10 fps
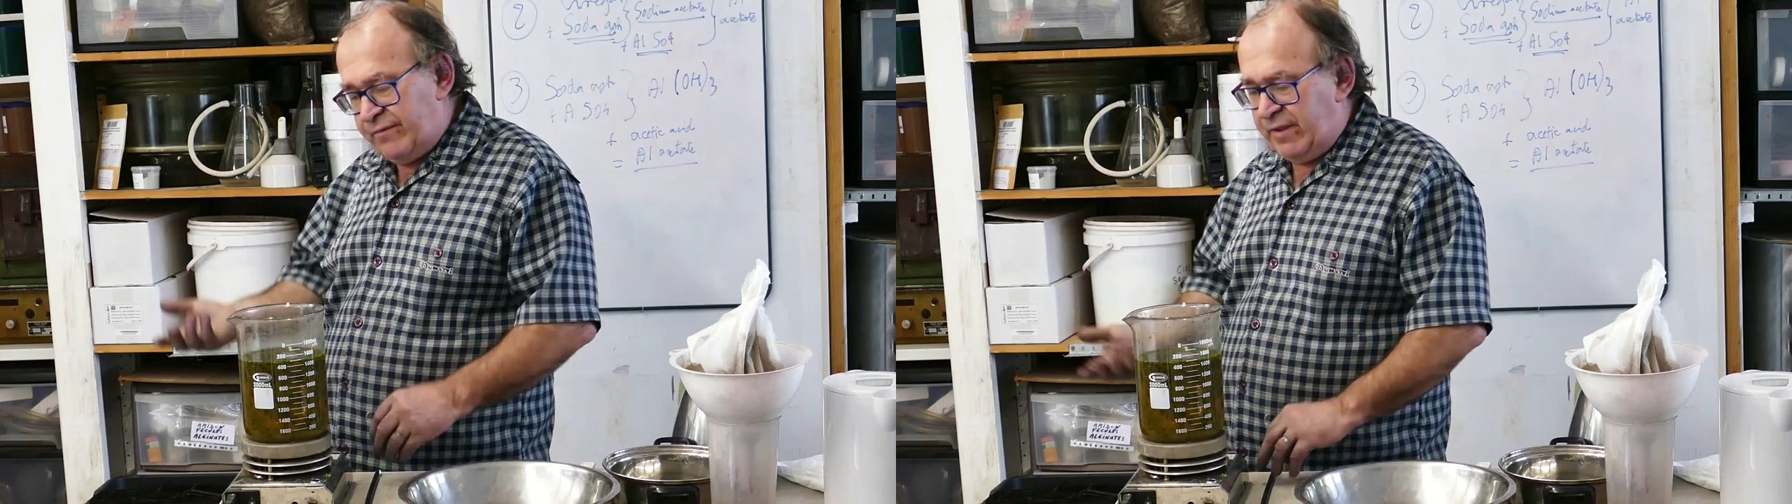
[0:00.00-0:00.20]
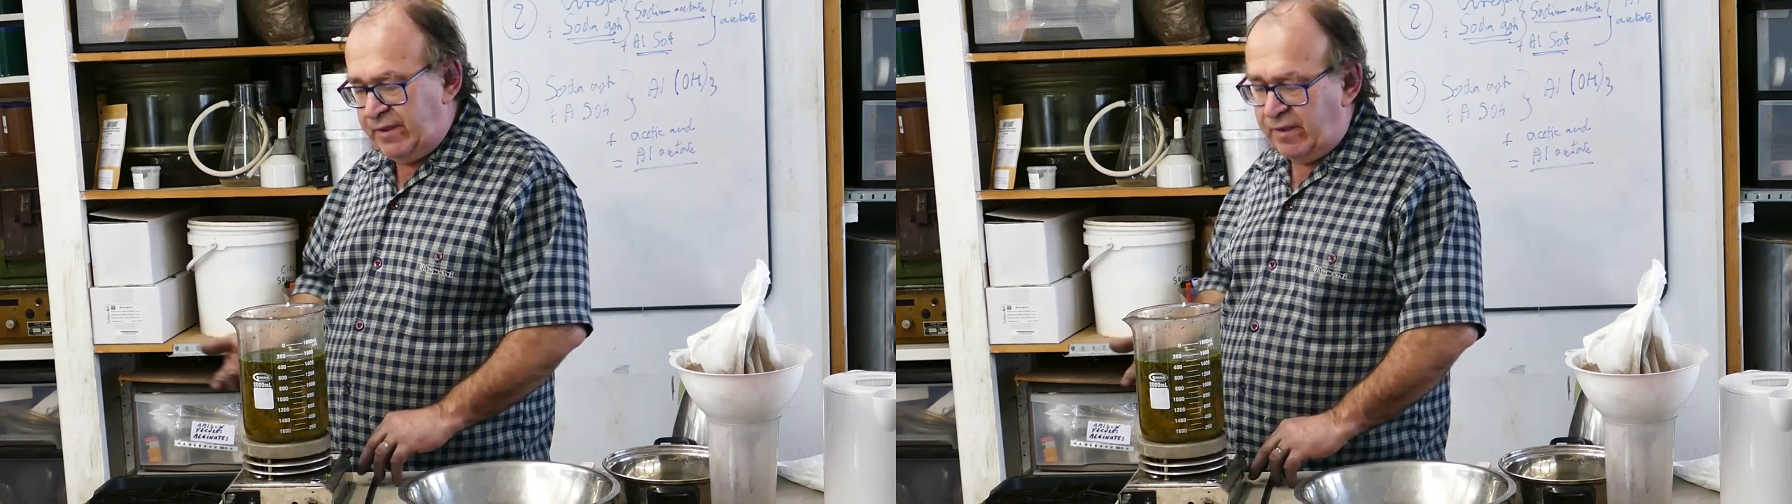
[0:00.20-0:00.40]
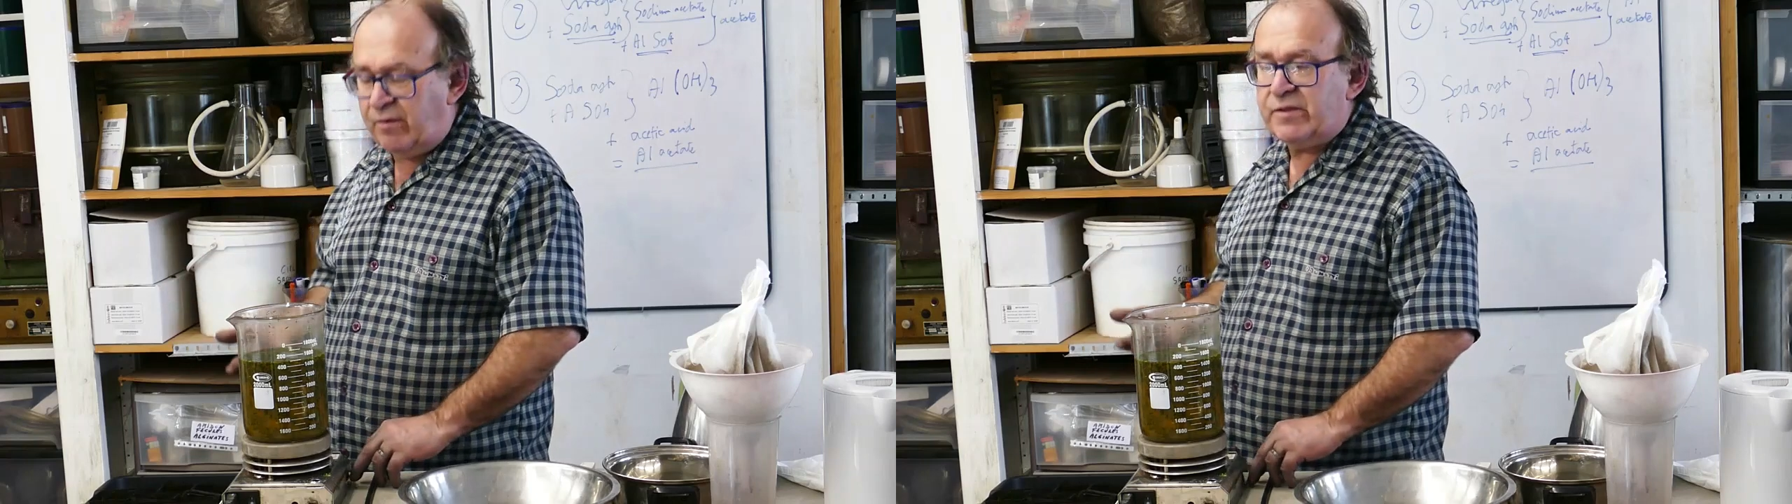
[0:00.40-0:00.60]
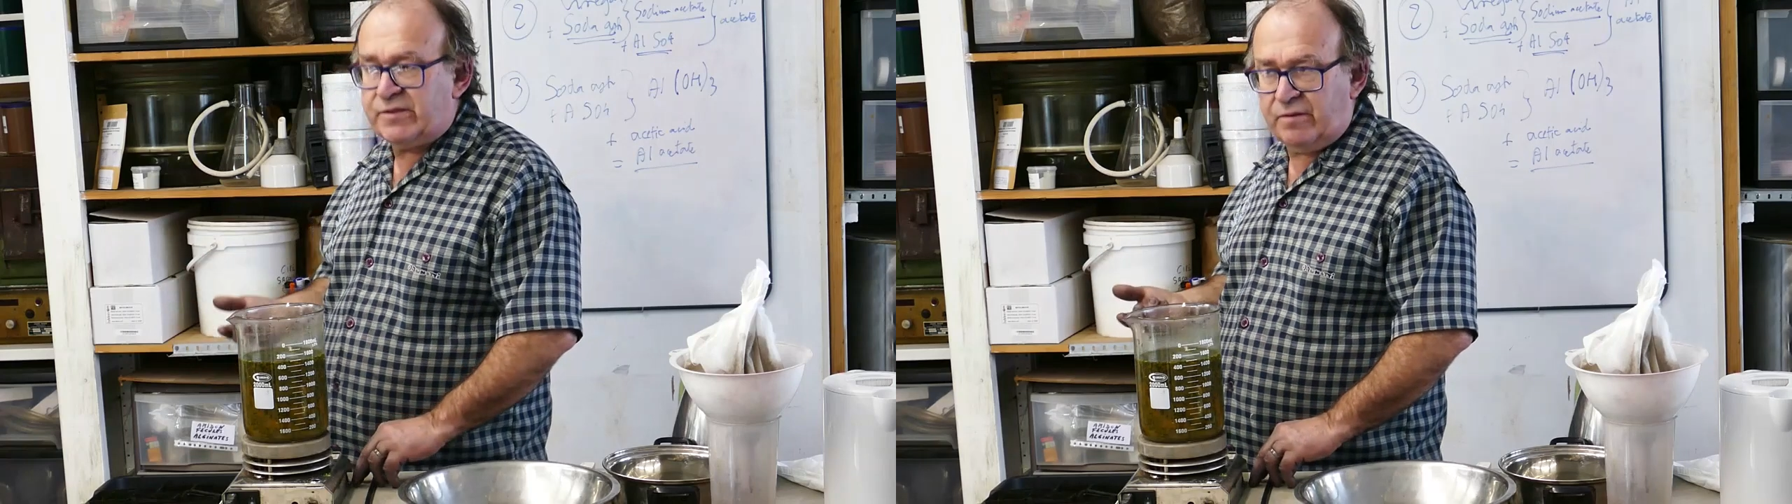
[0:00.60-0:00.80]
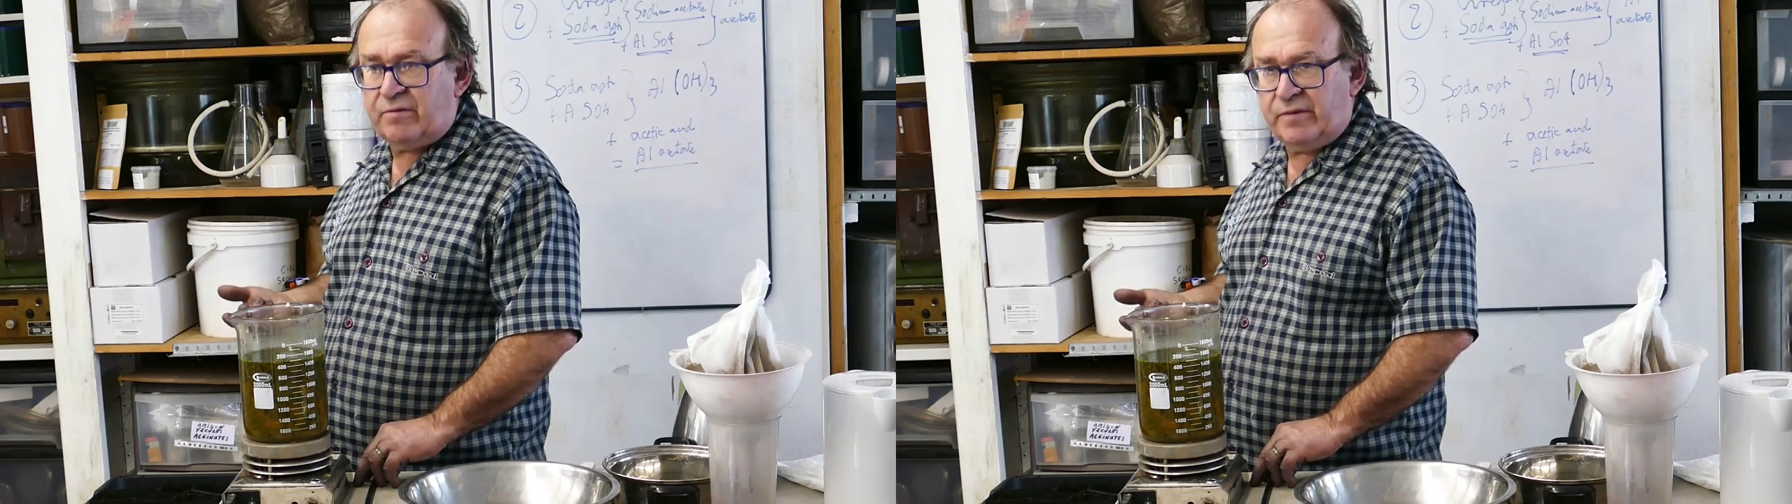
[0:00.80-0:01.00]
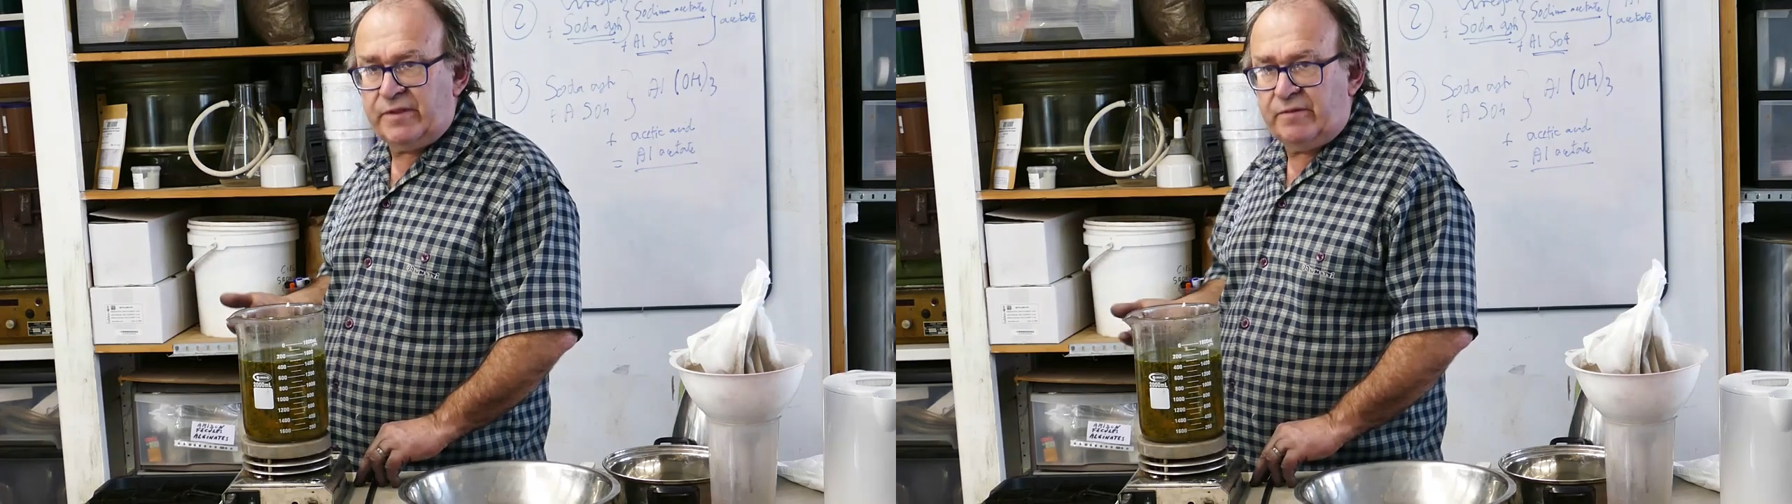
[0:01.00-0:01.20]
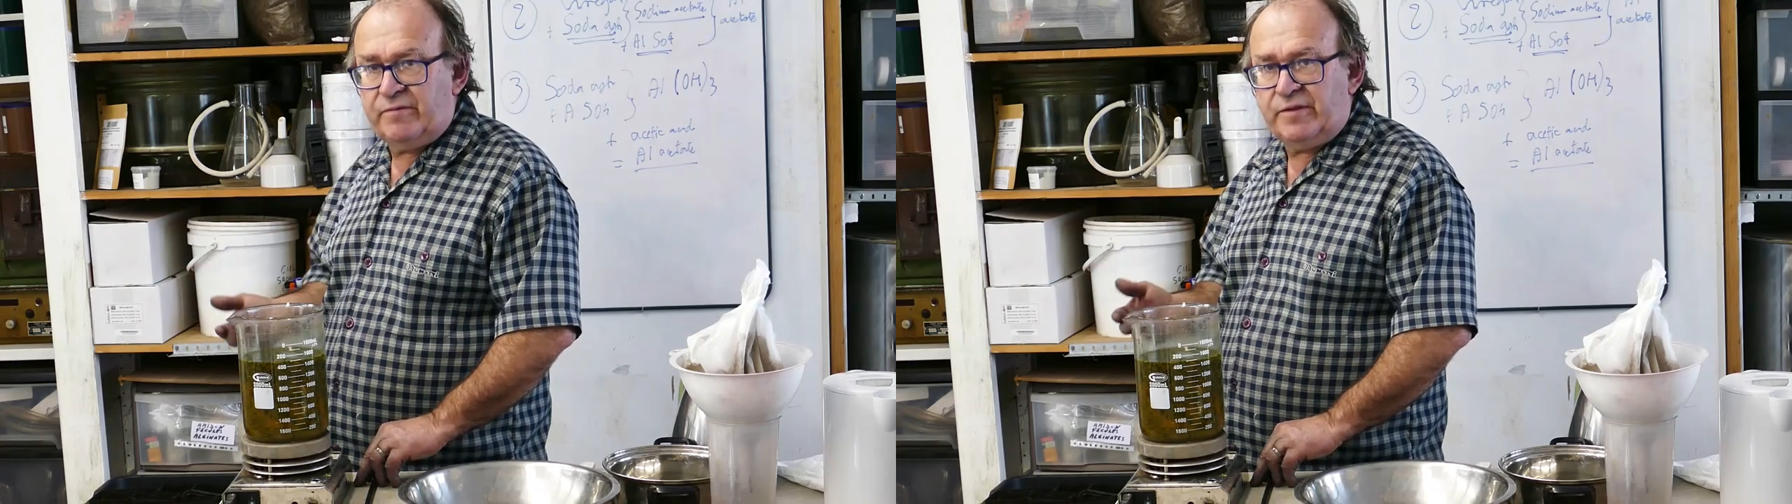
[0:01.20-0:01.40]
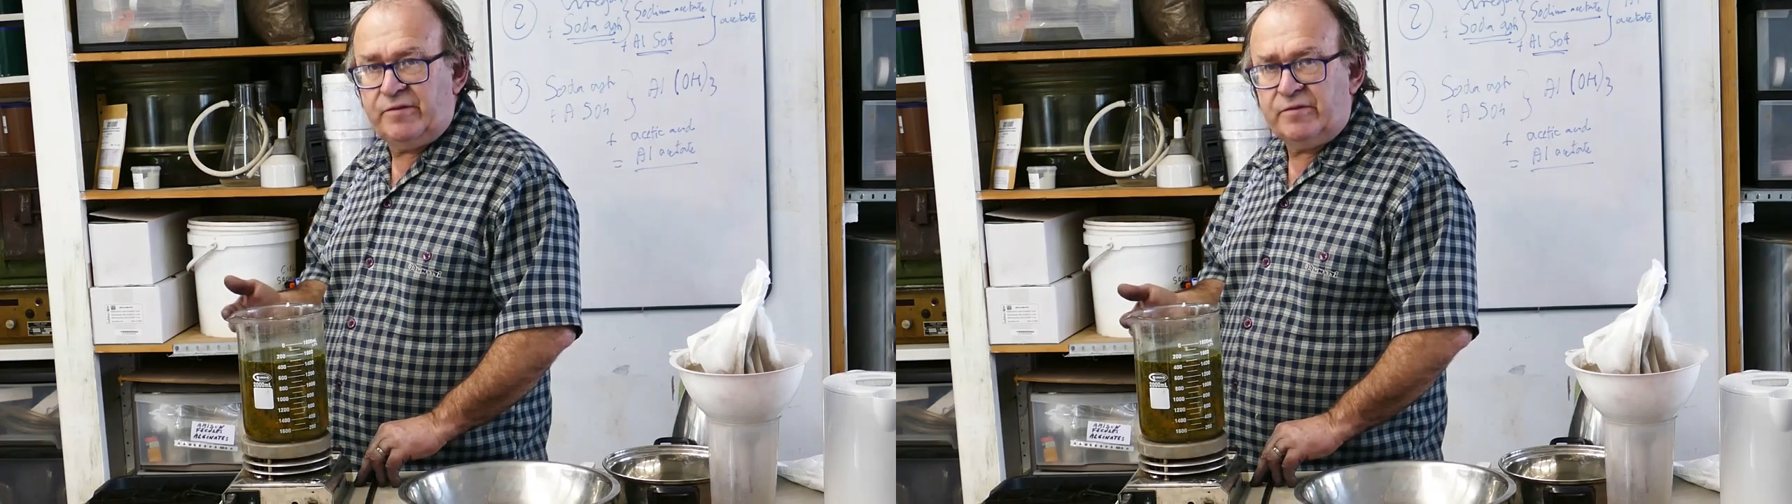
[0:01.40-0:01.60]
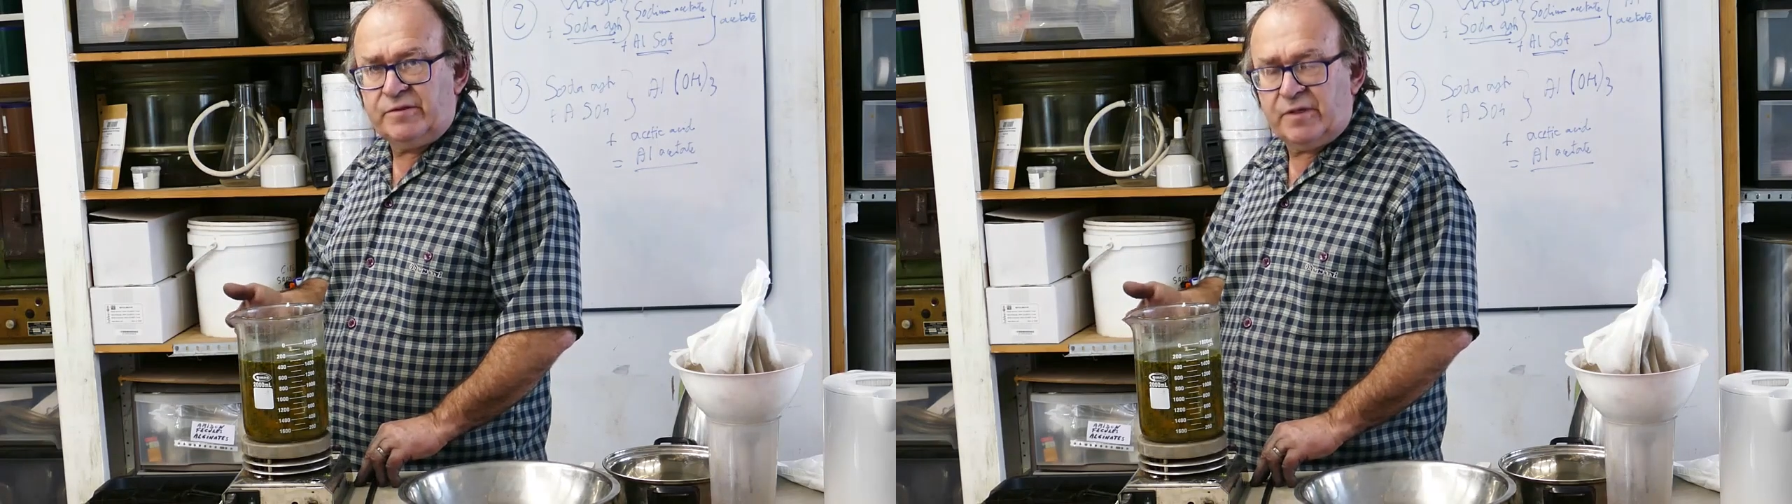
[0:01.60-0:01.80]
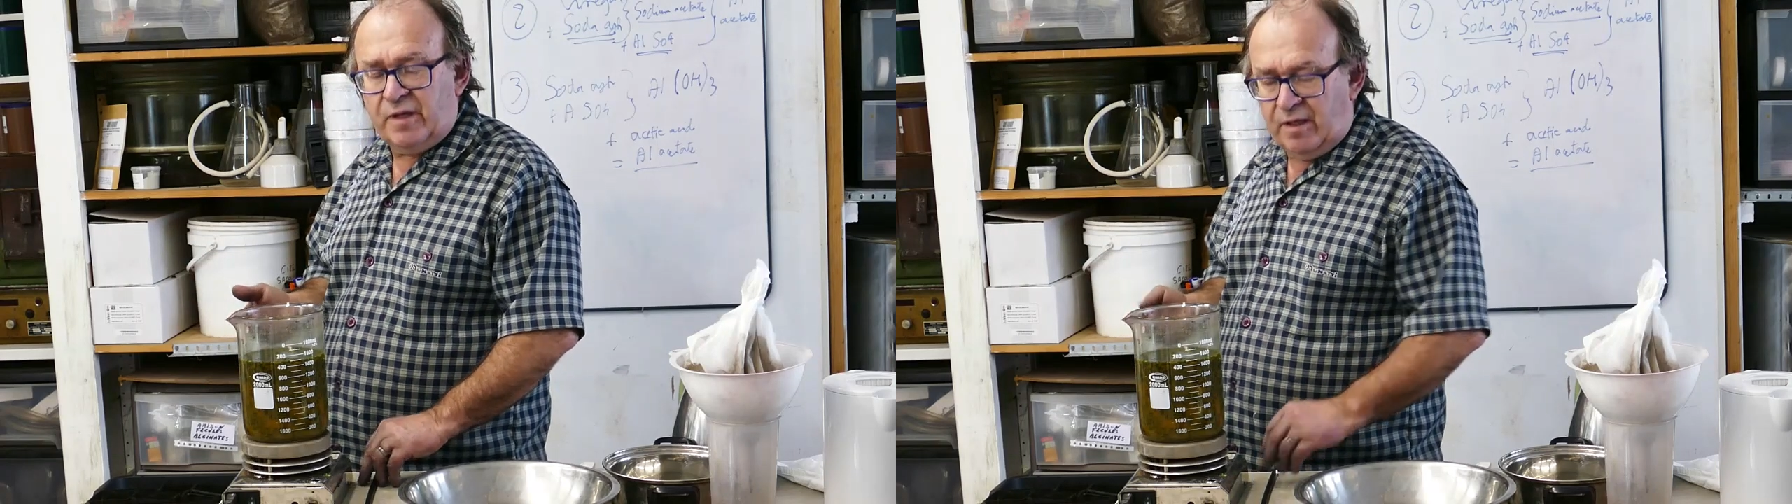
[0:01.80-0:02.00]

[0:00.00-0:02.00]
the indigo is already reduced